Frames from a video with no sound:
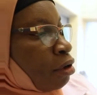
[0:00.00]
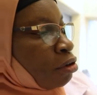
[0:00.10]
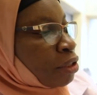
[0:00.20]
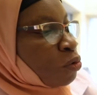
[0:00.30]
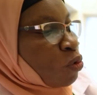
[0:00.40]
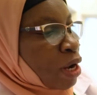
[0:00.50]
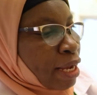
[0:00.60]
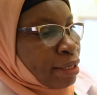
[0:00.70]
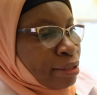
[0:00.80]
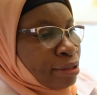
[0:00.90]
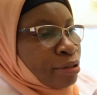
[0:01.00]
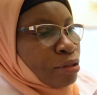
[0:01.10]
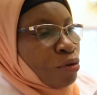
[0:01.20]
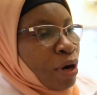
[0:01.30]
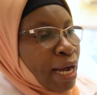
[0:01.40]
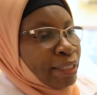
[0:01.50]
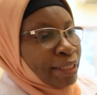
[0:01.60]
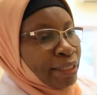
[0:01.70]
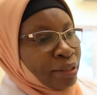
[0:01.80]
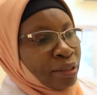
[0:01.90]
on the way to
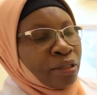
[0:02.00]
hardening